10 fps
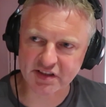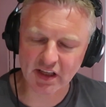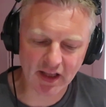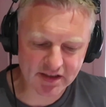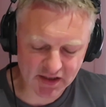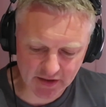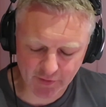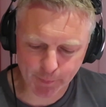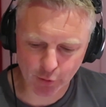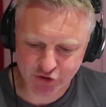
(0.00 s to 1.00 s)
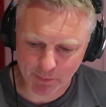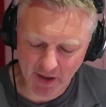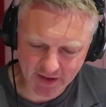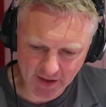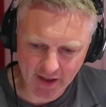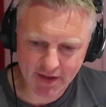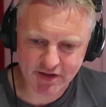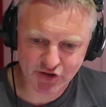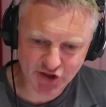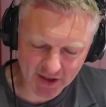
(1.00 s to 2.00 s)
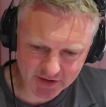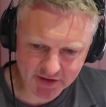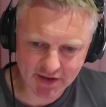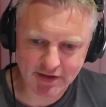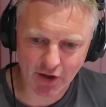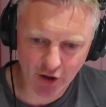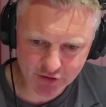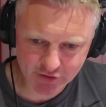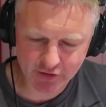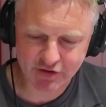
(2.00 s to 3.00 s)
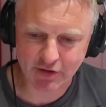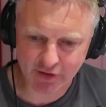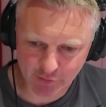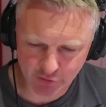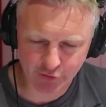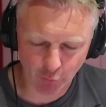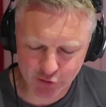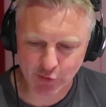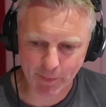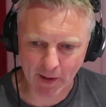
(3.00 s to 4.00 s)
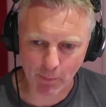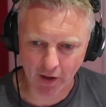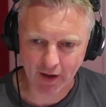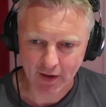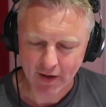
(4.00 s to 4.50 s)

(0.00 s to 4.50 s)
see, like the Liverpools and Man United's and Chelsea's and Arsenal's, the ones with the big money,